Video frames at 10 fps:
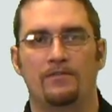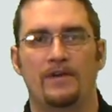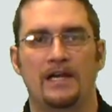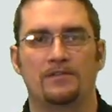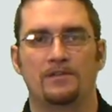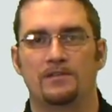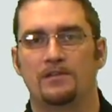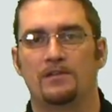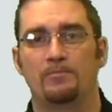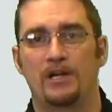factor
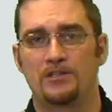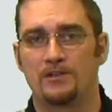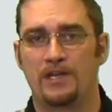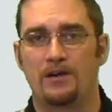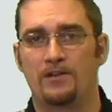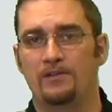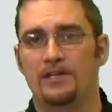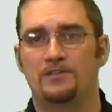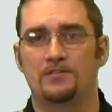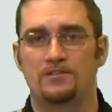into the pressure
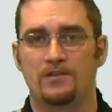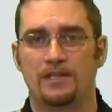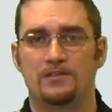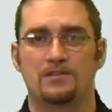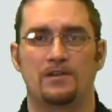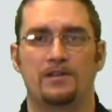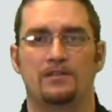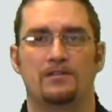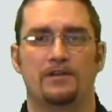calculations throughout the circuit,